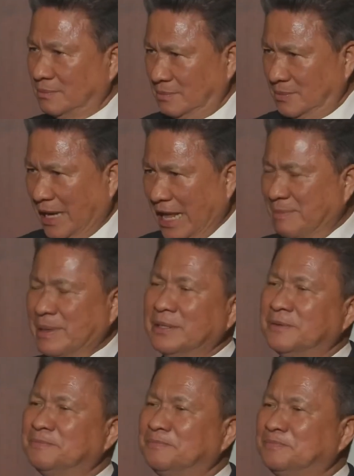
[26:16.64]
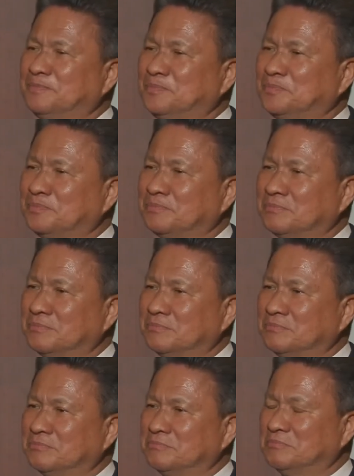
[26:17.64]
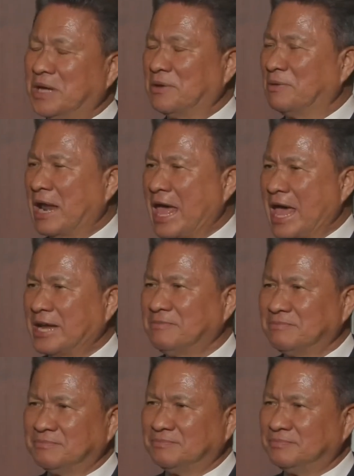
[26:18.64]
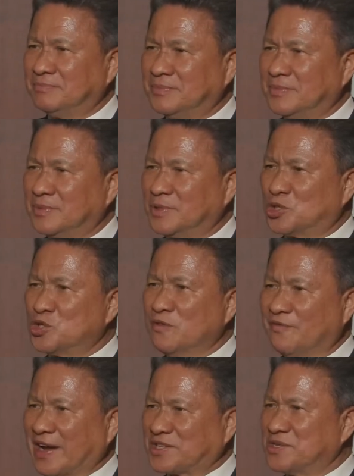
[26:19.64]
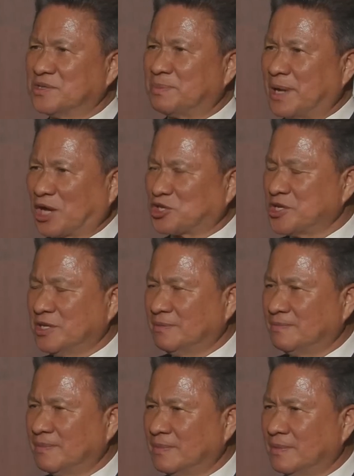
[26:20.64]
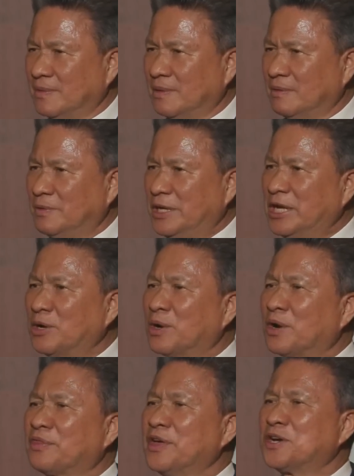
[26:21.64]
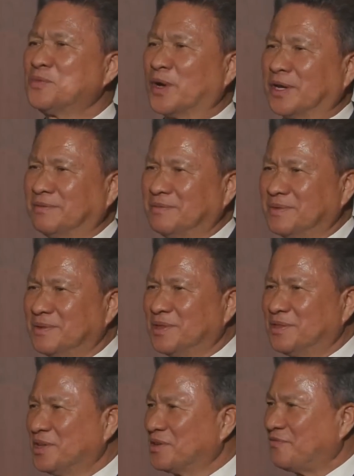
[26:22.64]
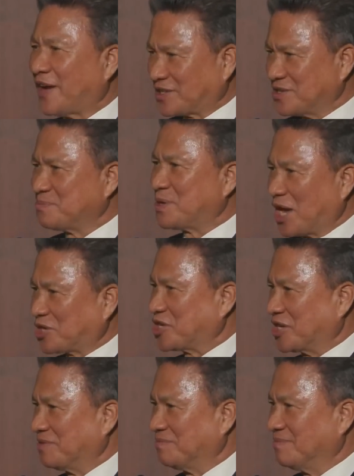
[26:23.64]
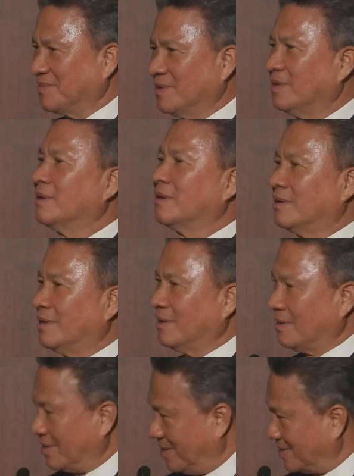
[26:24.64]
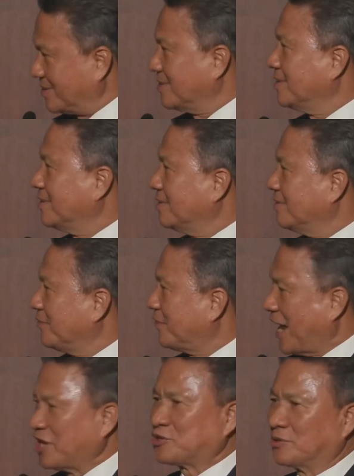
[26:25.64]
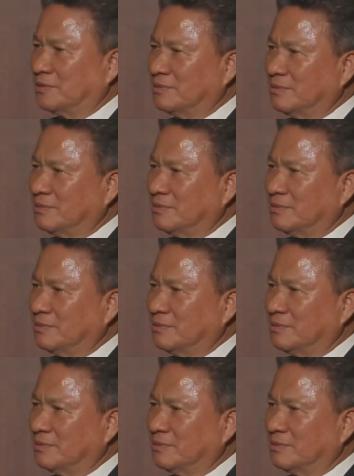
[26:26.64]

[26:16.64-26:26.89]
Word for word: labor, we have land, the two factor of production. We need only the third one. The third factor of production is financial